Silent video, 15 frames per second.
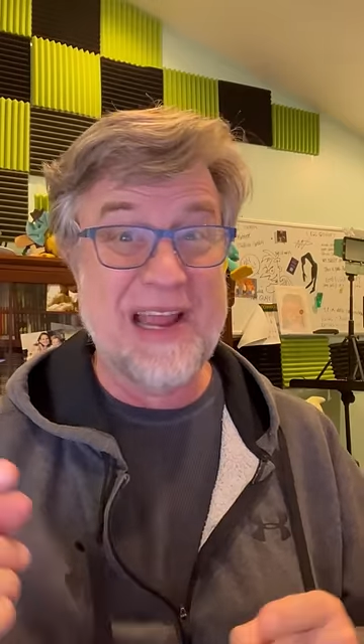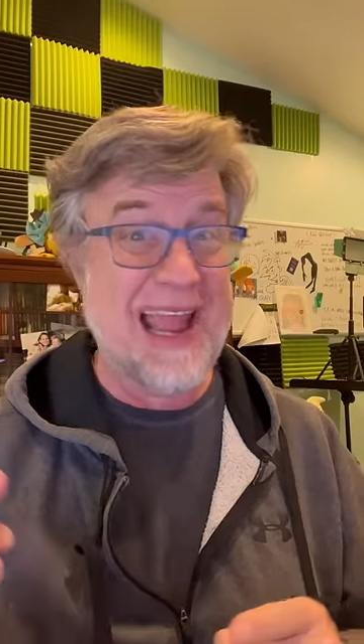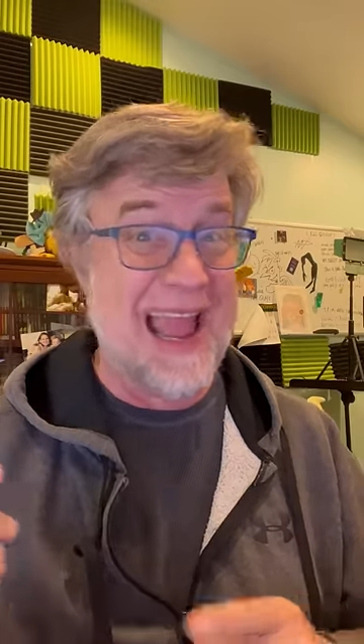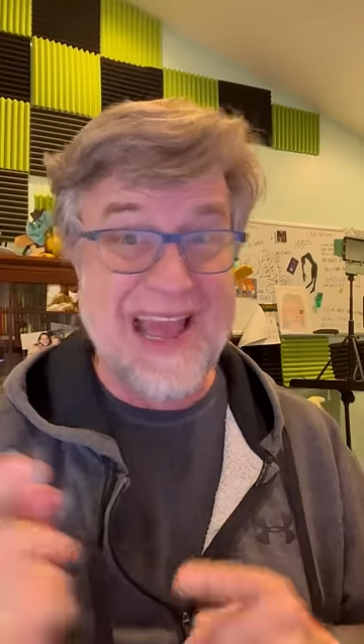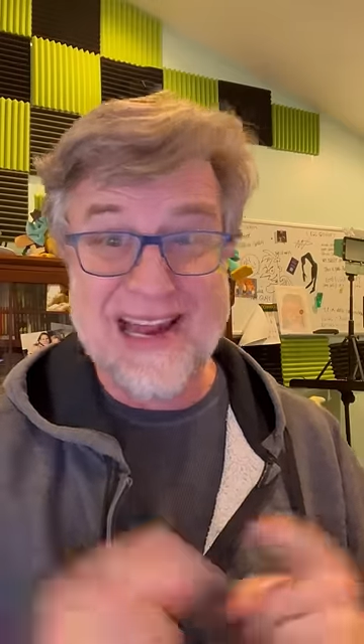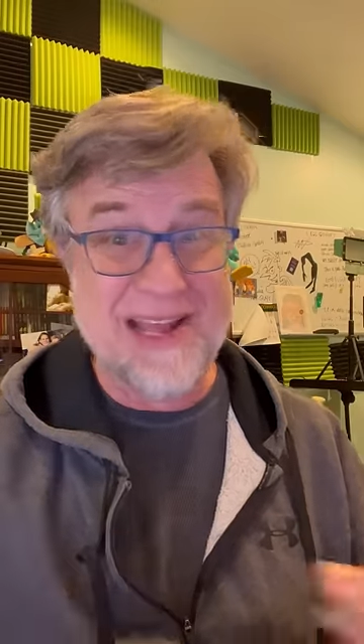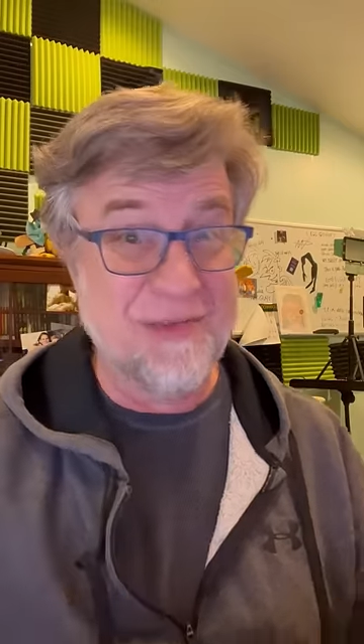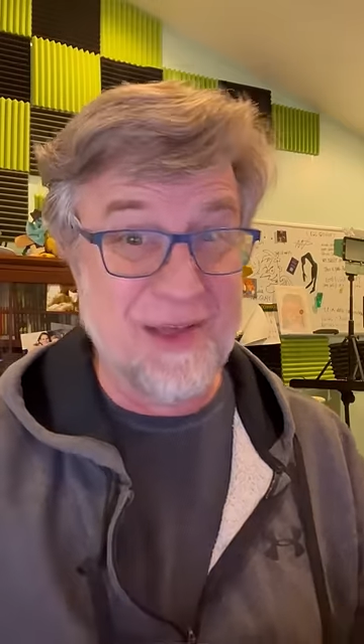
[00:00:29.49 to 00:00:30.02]

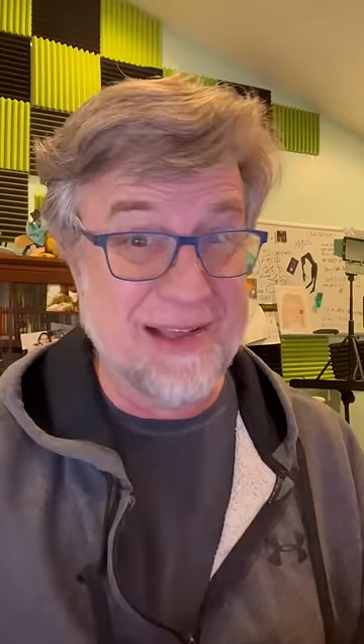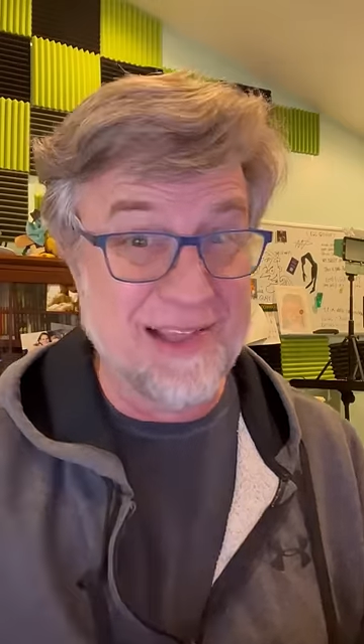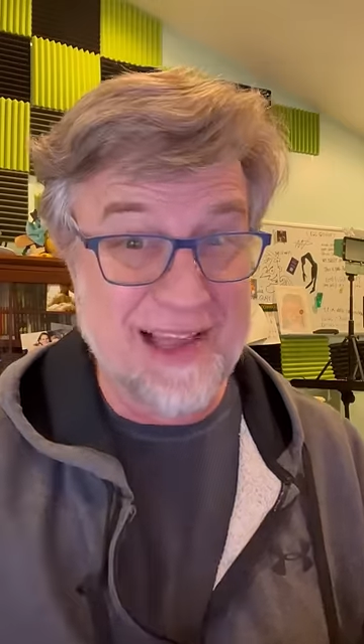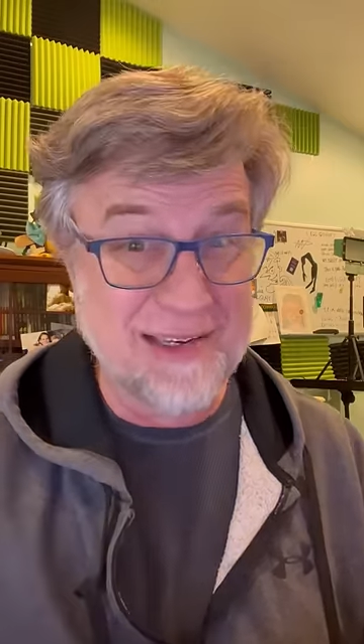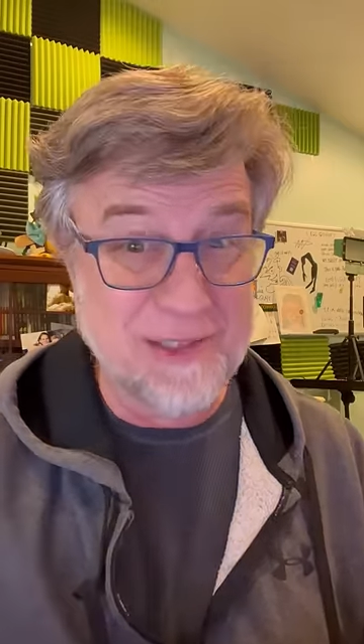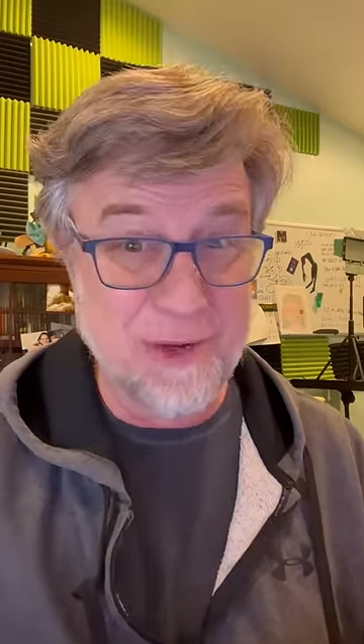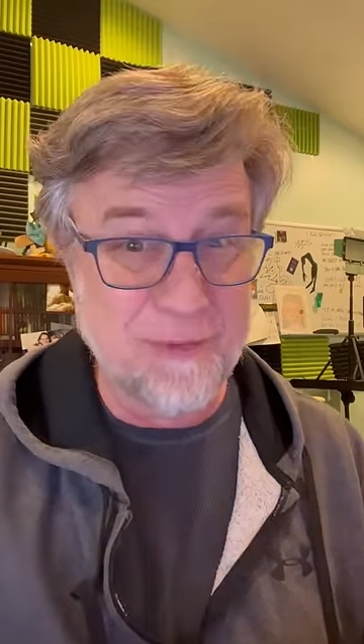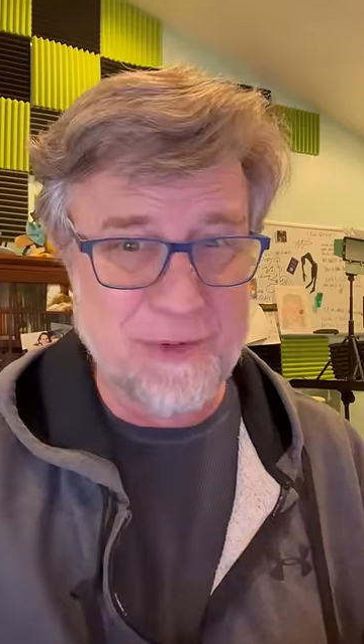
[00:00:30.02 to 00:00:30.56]
anything like
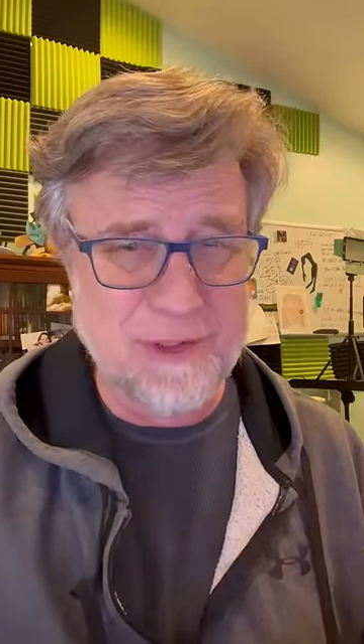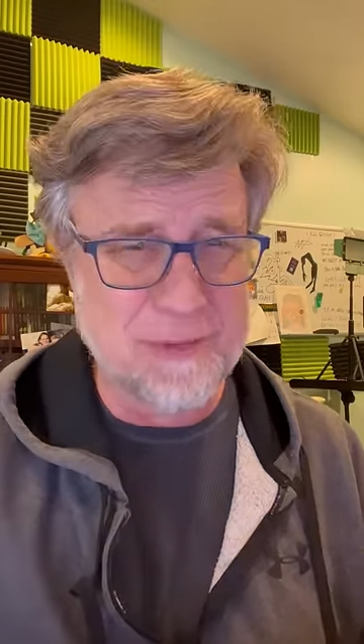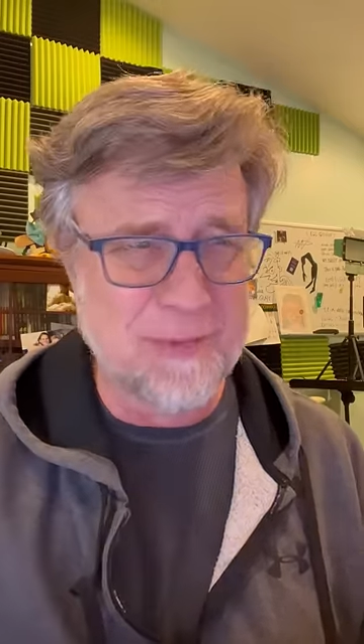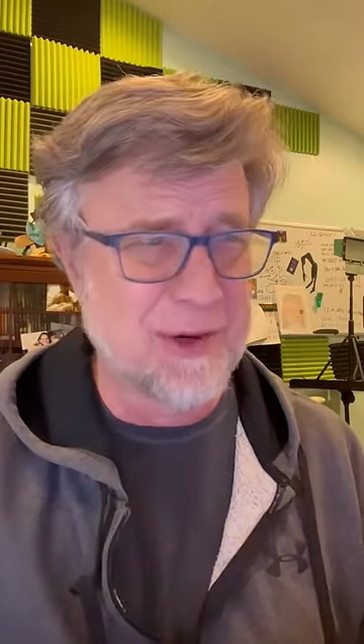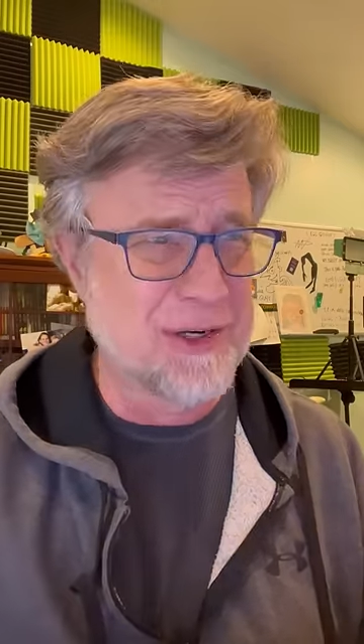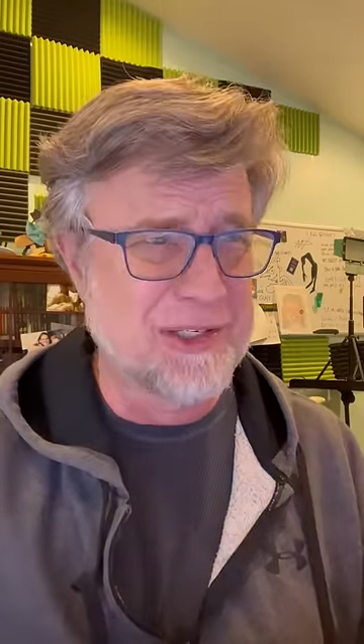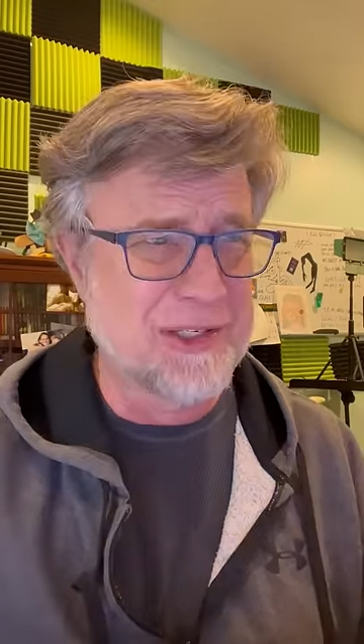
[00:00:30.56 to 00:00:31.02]
Doofenshmirtz.